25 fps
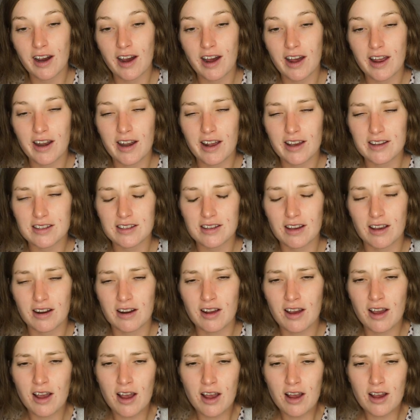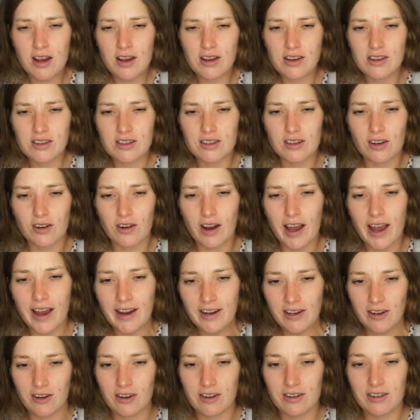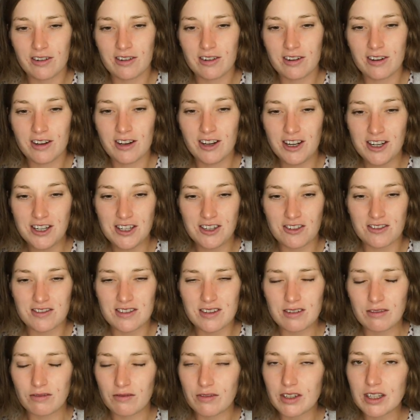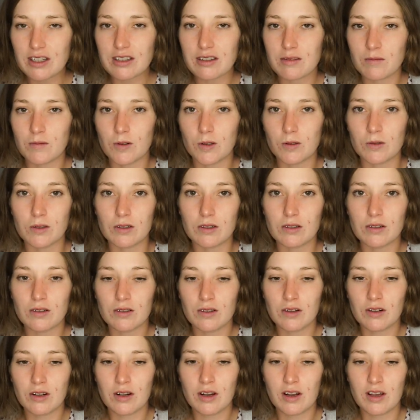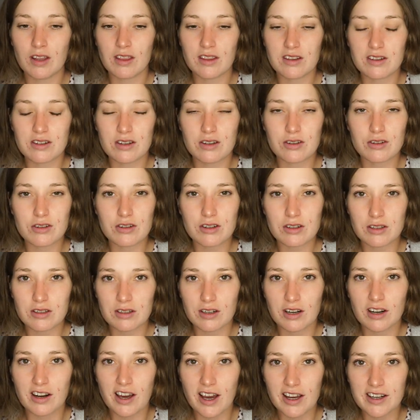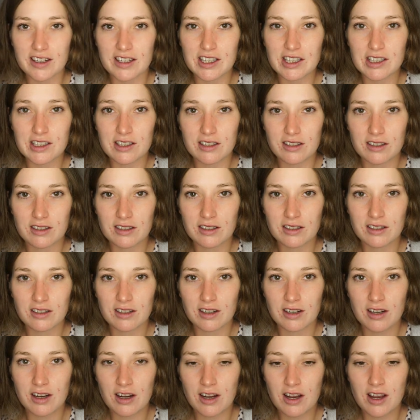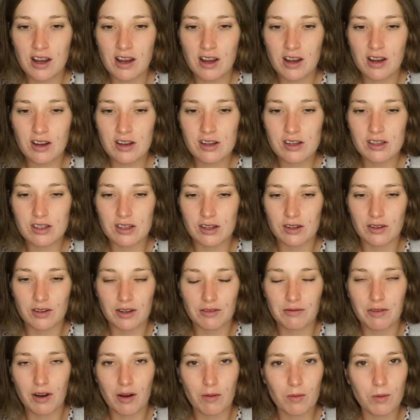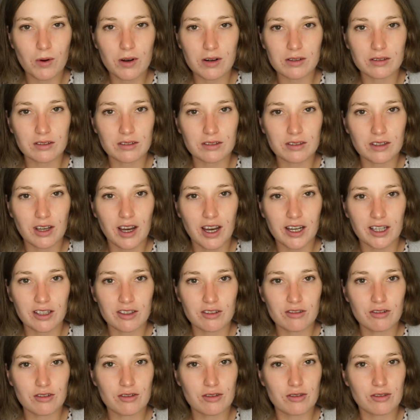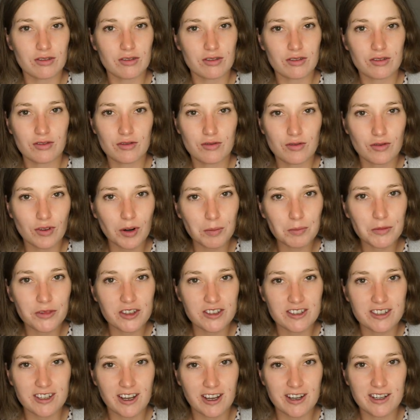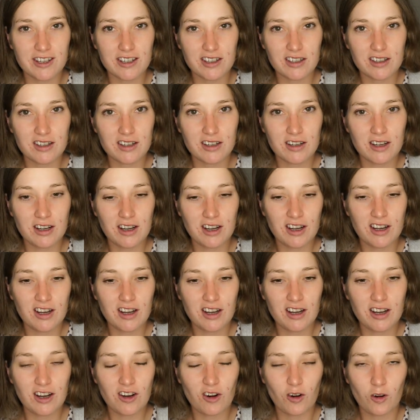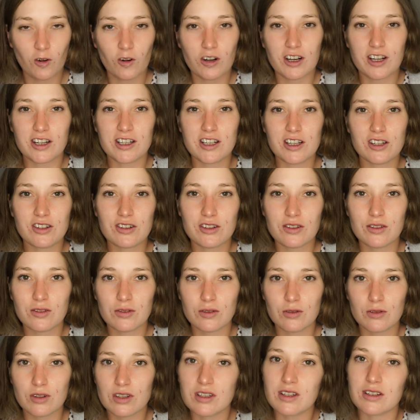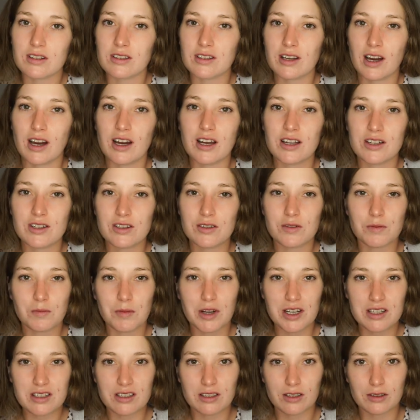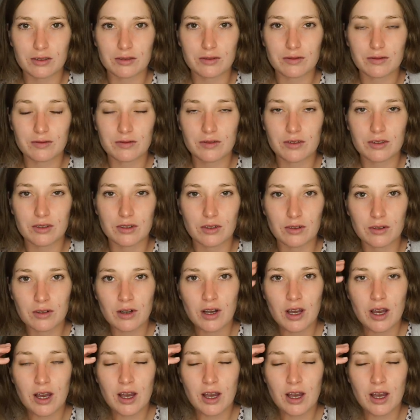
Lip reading: and I said, so hang on, so this victimhood, this is just an idea. So if I want, I can just drop this idea. All I need to do is die to myself. So